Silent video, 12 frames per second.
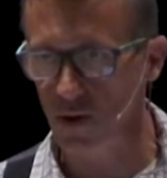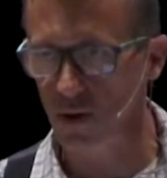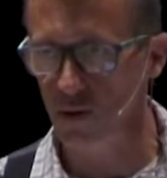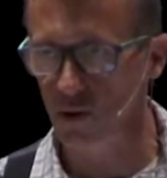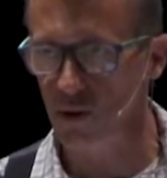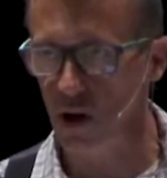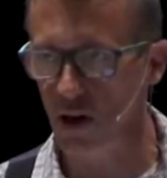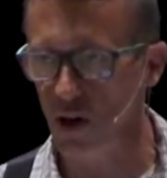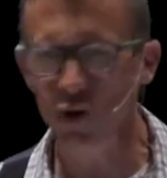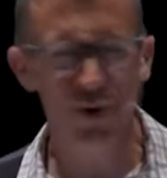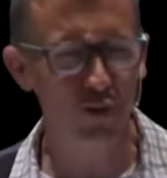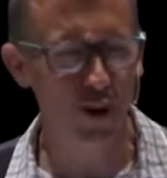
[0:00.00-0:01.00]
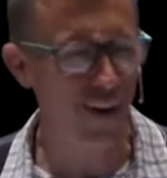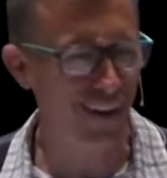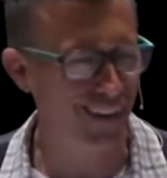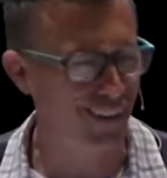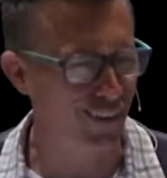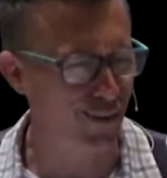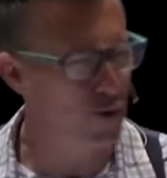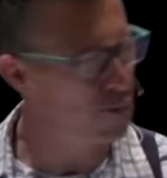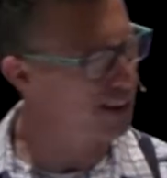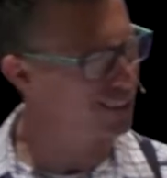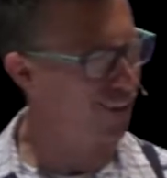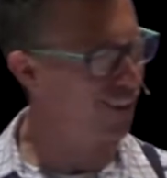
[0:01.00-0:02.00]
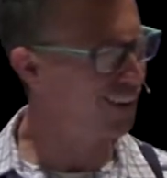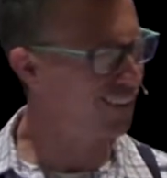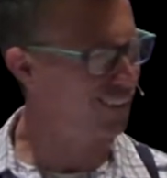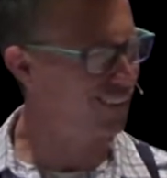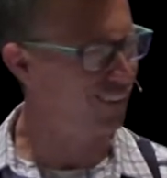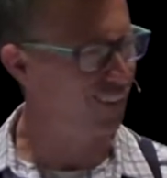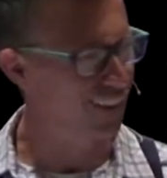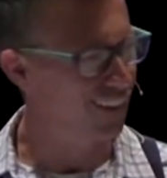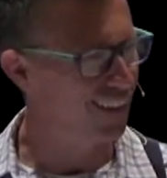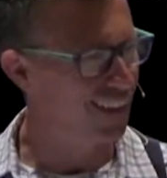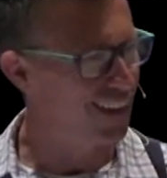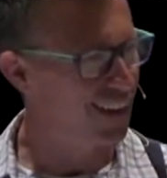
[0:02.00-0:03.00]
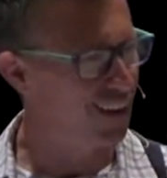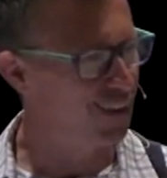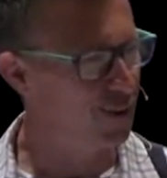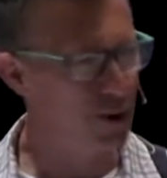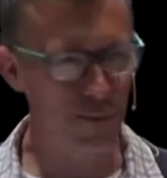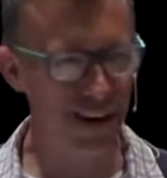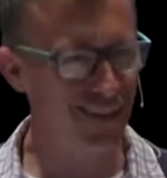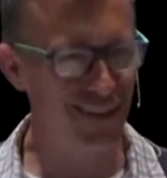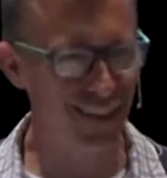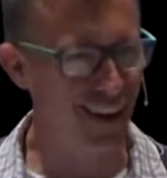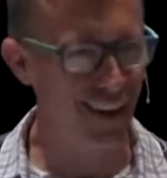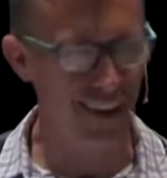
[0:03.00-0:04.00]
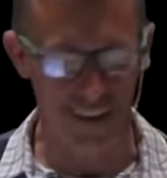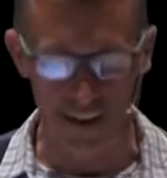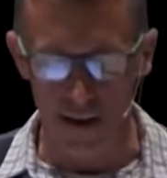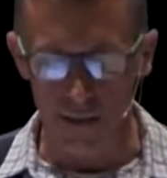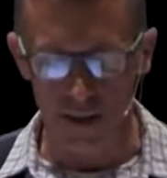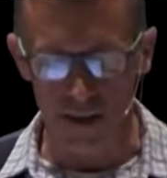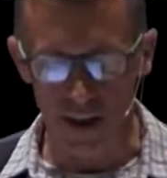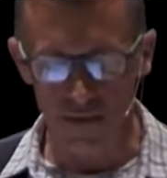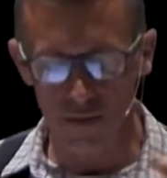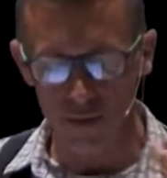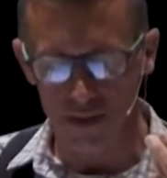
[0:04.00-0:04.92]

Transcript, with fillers: and you're talking? Who are you talking to? Who am I talking to? You know, what am I saying? But David was